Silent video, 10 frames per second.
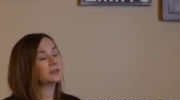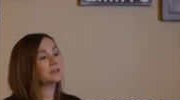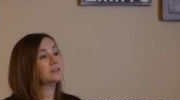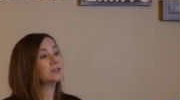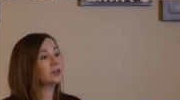
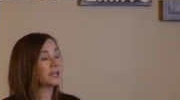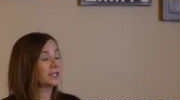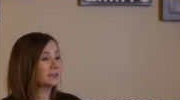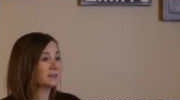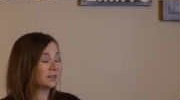to look
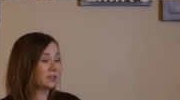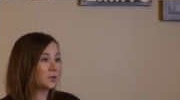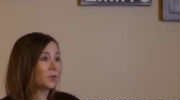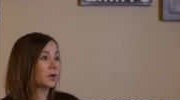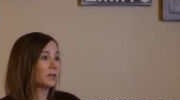at
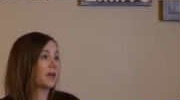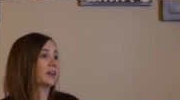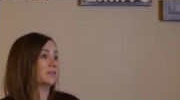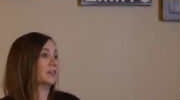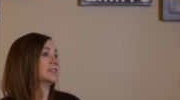your
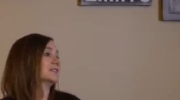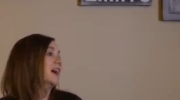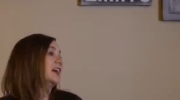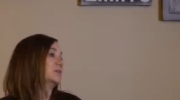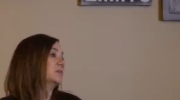life as
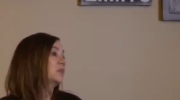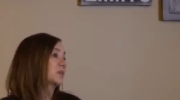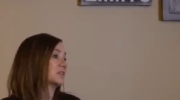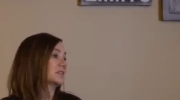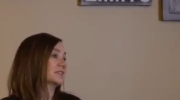that
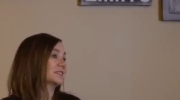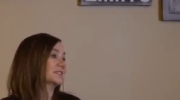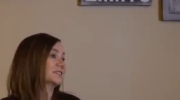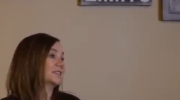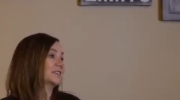important
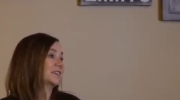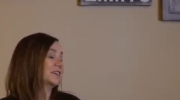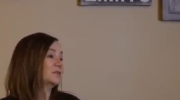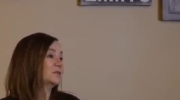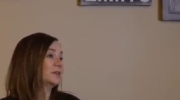
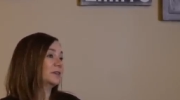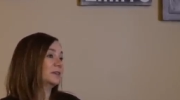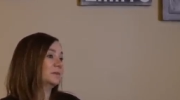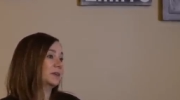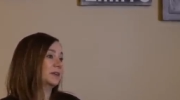can
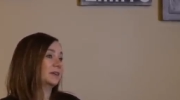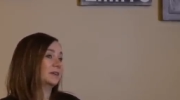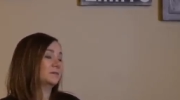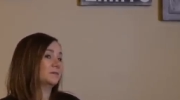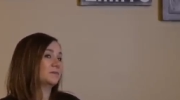really
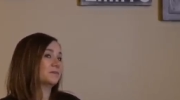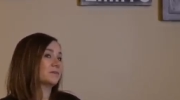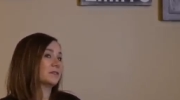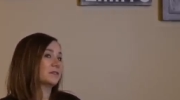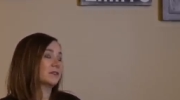be
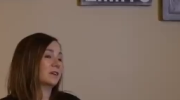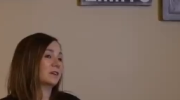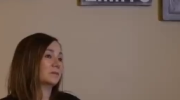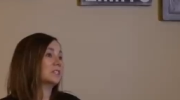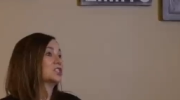
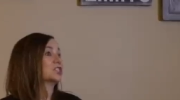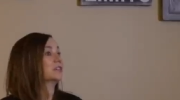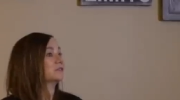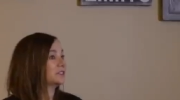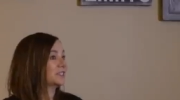uh, the
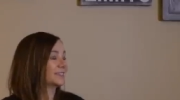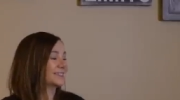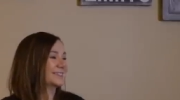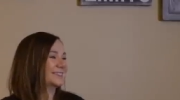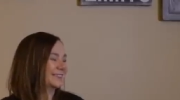shift,
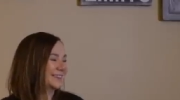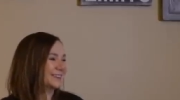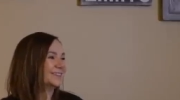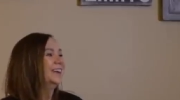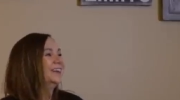you
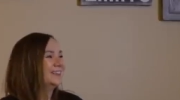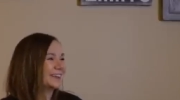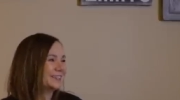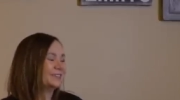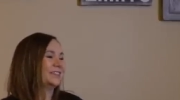know,
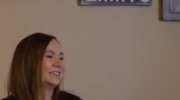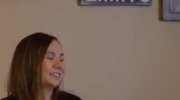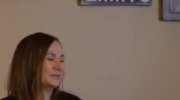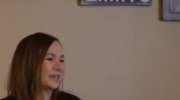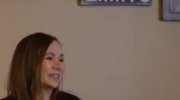that you need
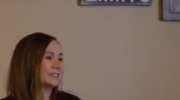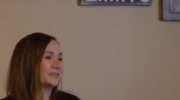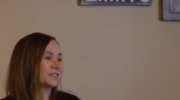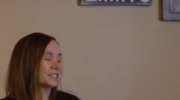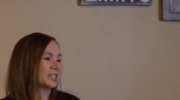to make
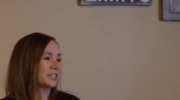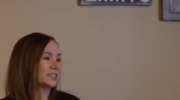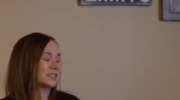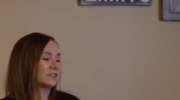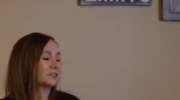different
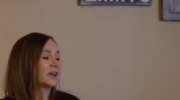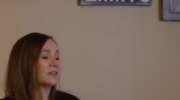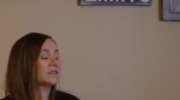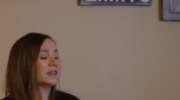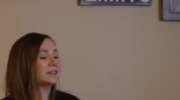changes in your
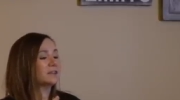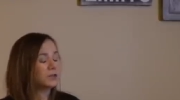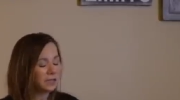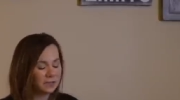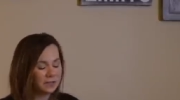life that
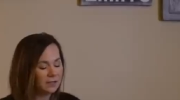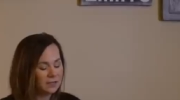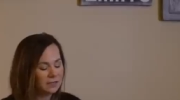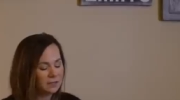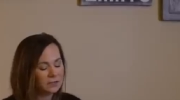don't, you
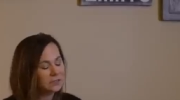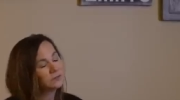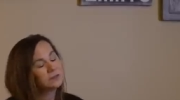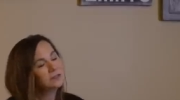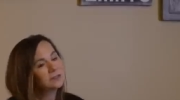know, it
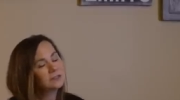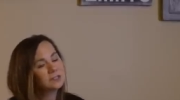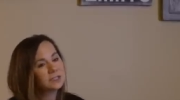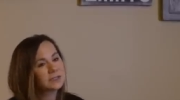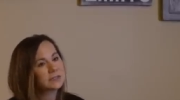don't, it doesn't
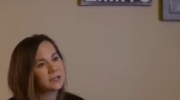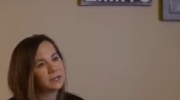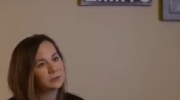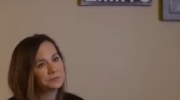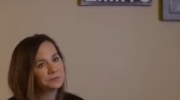just
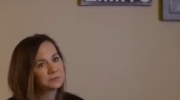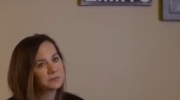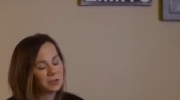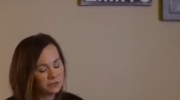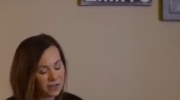um,
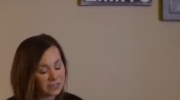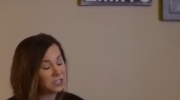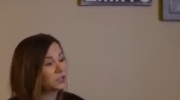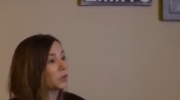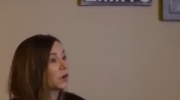affect
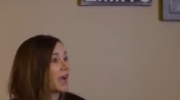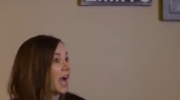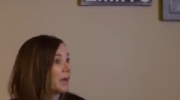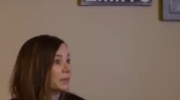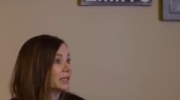your
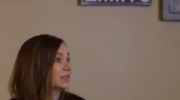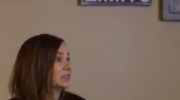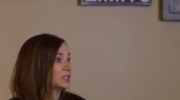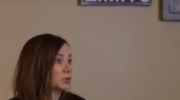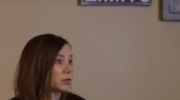
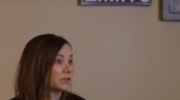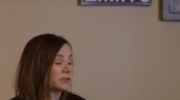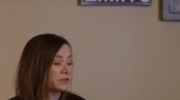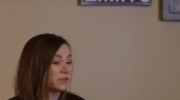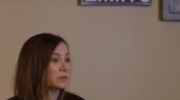happiness, your
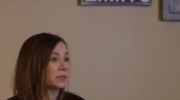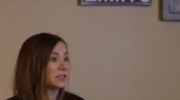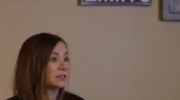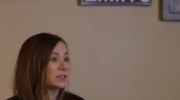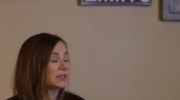fulfillment,